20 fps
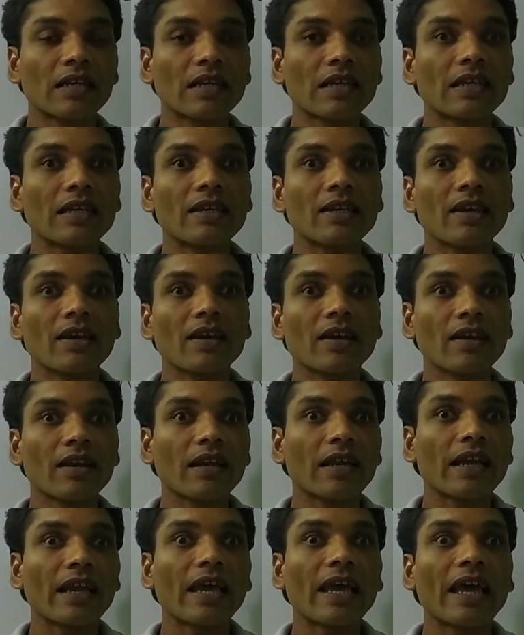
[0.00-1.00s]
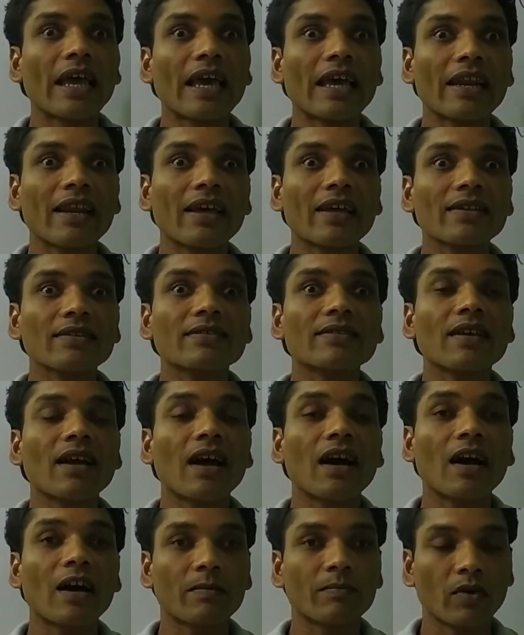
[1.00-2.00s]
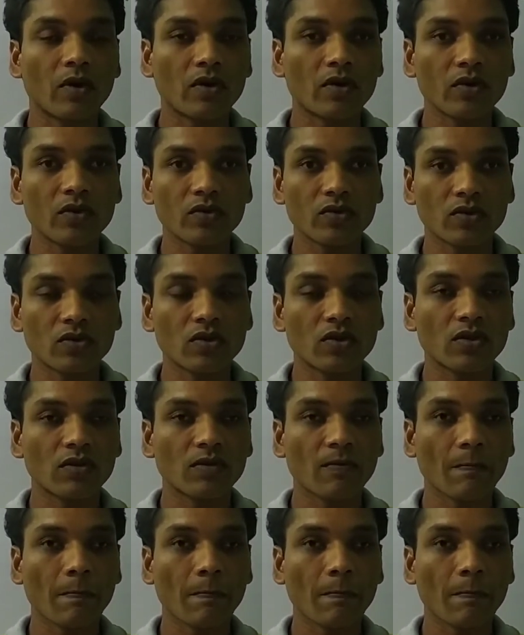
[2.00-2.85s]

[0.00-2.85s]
here errors are produced.